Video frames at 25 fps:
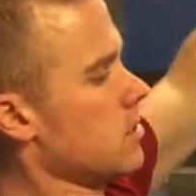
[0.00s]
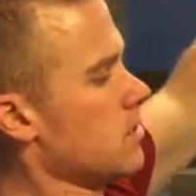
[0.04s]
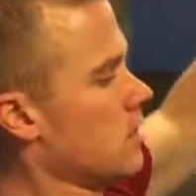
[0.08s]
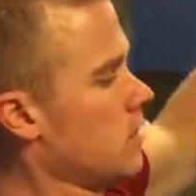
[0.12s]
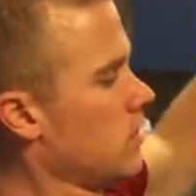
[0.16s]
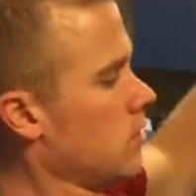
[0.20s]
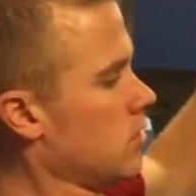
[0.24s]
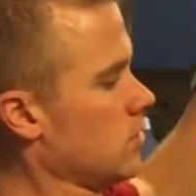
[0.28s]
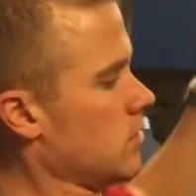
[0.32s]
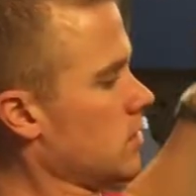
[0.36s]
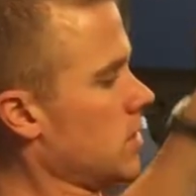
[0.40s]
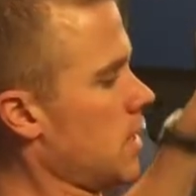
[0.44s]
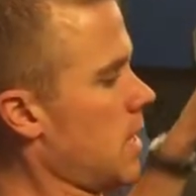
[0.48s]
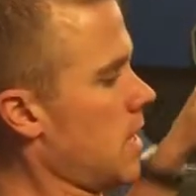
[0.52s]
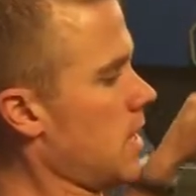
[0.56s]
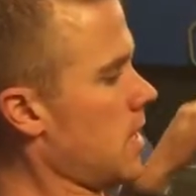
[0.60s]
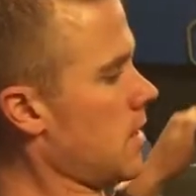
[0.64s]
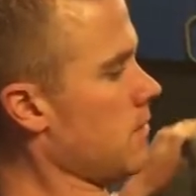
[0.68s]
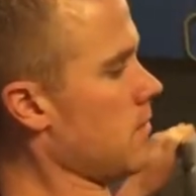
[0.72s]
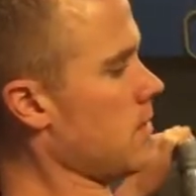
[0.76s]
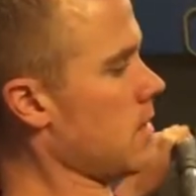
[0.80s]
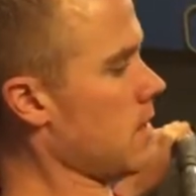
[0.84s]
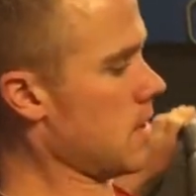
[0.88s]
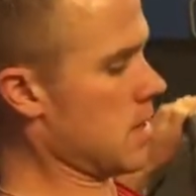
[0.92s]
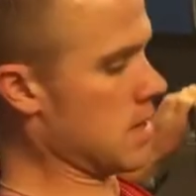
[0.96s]
the whole
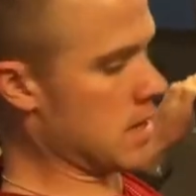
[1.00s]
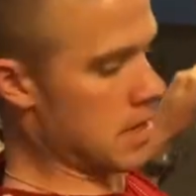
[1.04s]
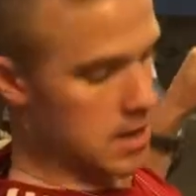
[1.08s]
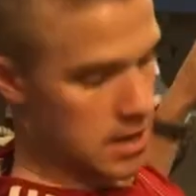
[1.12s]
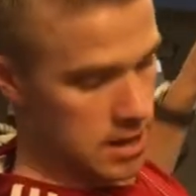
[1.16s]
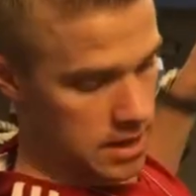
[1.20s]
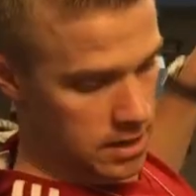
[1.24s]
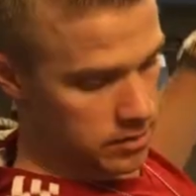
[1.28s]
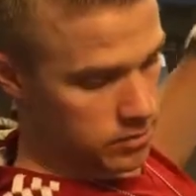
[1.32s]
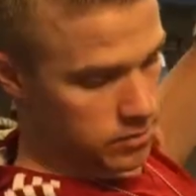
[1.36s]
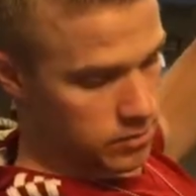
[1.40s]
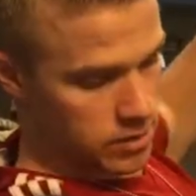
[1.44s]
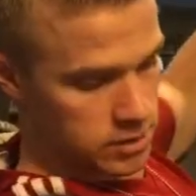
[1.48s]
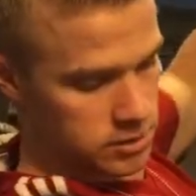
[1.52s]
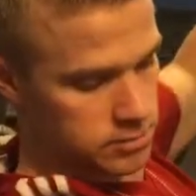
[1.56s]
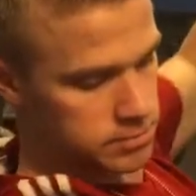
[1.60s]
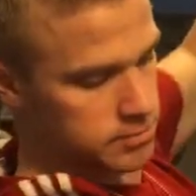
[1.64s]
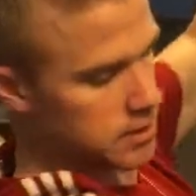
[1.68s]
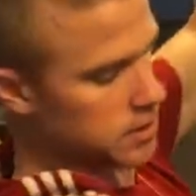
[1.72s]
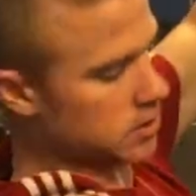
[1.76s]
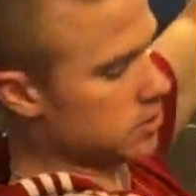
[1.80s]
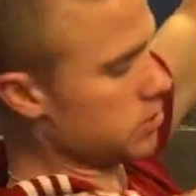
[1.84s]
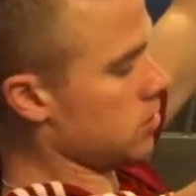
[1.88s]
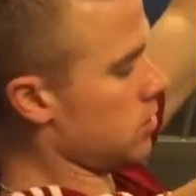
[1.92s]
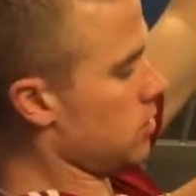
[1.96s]
time, and watch
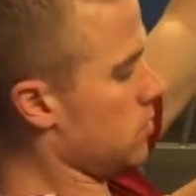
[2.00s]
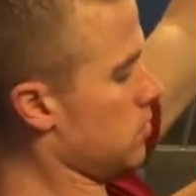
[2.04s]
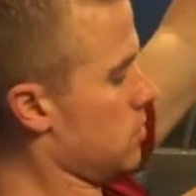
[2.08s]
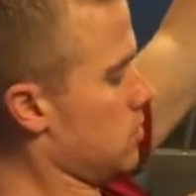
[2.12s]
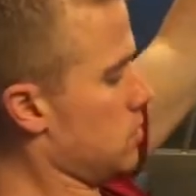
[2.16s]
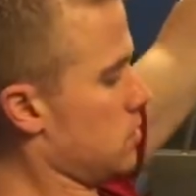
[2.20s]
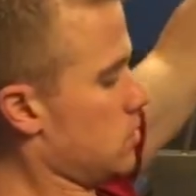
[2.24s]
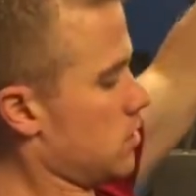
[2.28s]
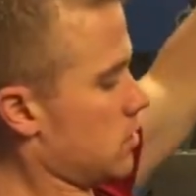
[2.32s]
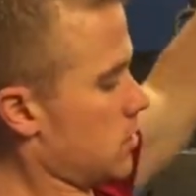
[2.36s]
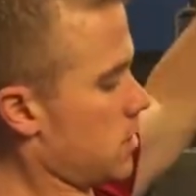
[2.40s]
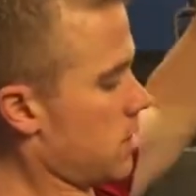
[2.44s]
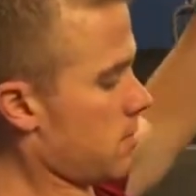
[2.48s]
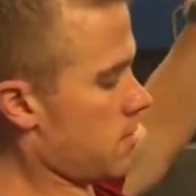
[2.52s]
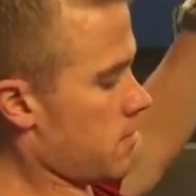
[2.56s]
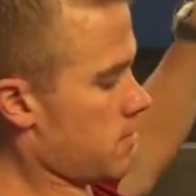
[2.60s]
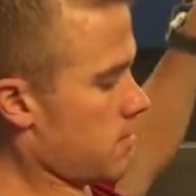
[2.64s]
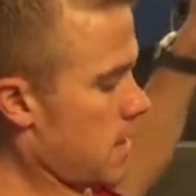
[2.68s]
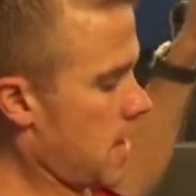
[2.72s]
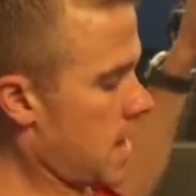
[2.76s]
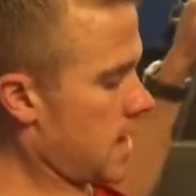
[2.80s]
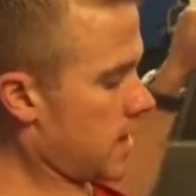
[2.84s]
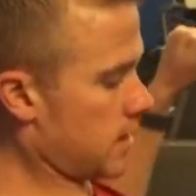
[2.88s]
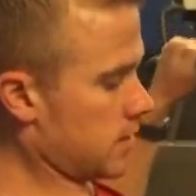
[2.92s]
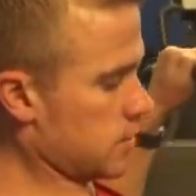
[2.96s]
my shoulders are coming
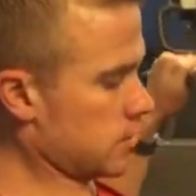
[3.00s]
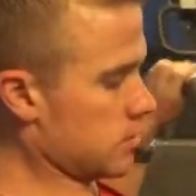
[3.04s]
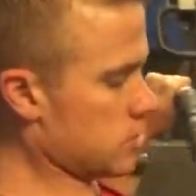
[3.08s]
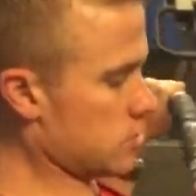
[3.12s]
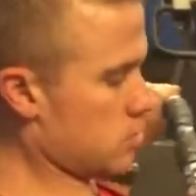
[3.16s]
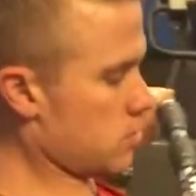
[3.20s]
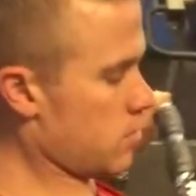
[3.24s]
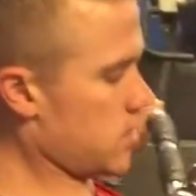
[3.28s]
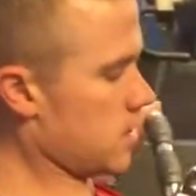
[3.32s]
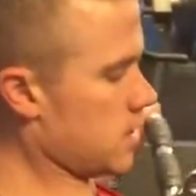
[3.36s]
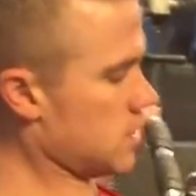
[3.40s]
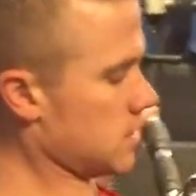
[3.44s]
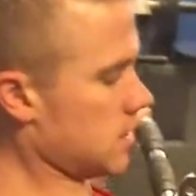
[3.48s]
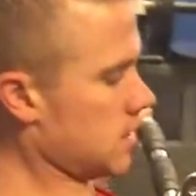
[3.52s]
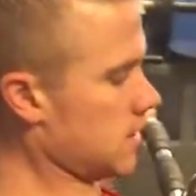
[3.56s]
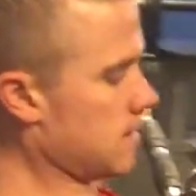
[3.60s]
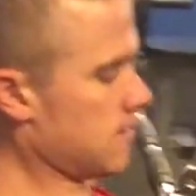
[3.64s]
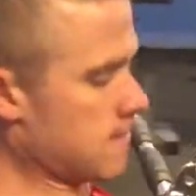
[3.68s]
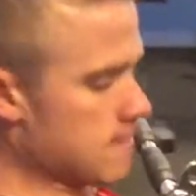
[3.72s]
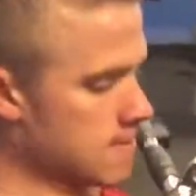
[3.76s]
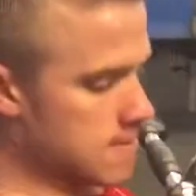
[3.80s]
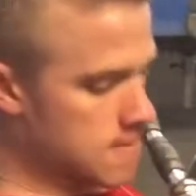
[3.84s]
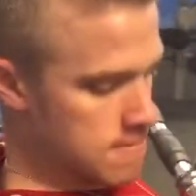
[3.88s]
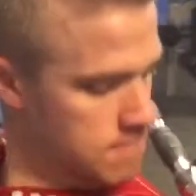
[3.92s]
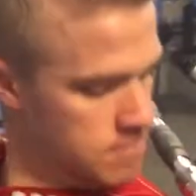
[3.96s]
back and squeezing.
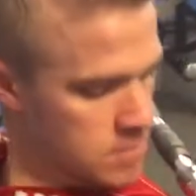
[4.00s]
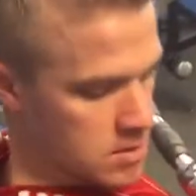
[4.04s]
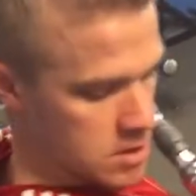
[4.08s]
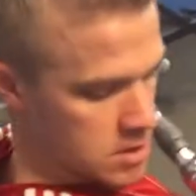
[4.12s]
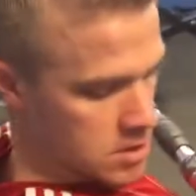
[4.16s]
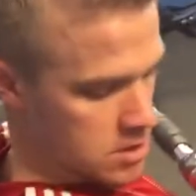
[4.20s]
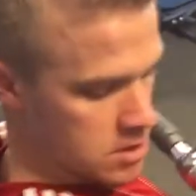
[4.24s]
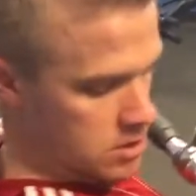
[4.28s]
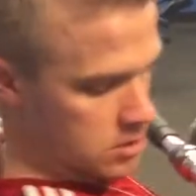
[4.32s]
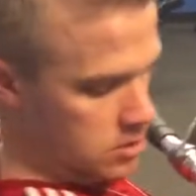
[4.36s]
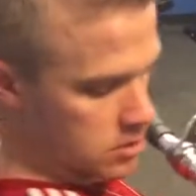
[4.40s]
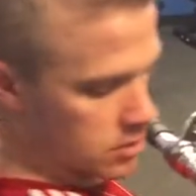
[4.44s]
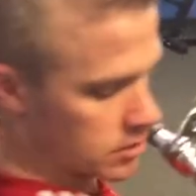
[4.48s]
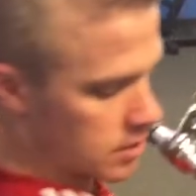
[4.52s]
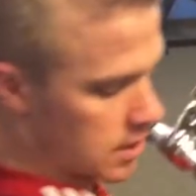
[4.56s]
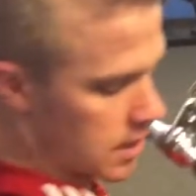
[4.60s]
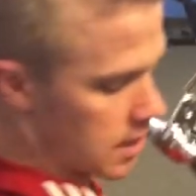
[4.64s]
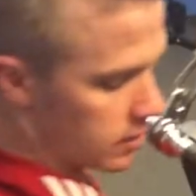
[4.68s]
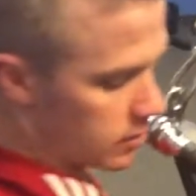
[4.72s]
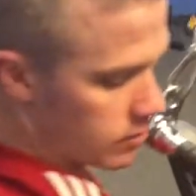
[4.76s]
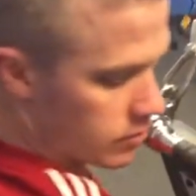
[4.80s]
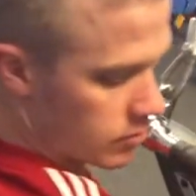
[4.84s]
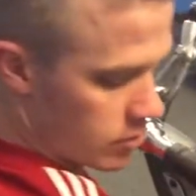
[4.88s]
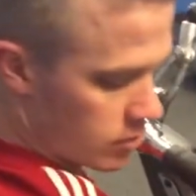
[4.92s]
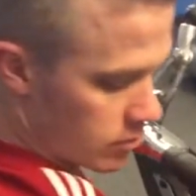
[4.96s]
They're
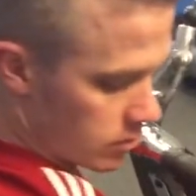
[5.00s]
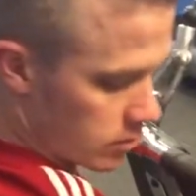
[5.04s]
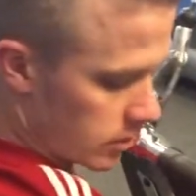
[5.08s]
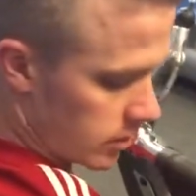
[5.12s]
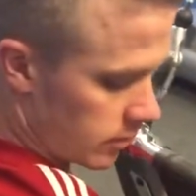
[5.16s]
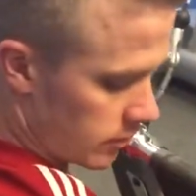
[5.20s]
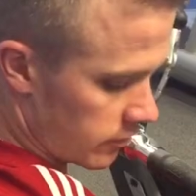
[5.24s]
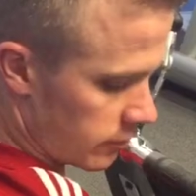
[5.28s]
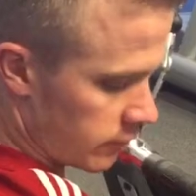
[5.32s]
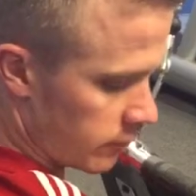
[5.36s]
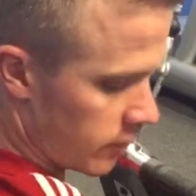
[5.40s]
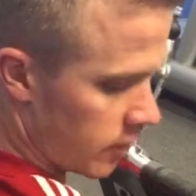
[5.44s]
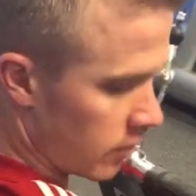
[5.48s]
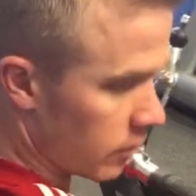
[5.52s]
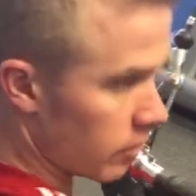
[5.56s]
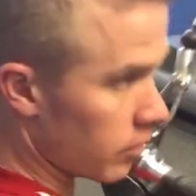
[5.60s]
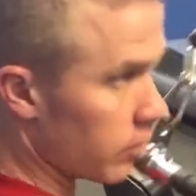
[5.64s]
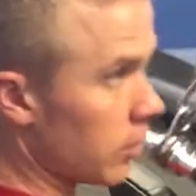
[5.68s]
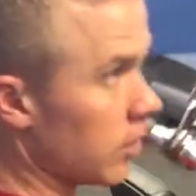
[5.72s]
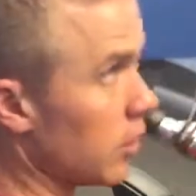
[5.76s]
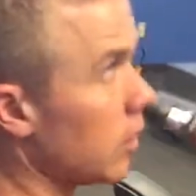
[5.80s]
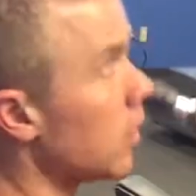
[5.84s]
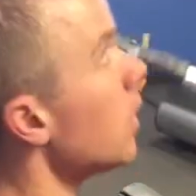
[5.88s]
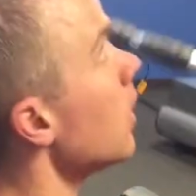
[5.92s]
not rolling forward.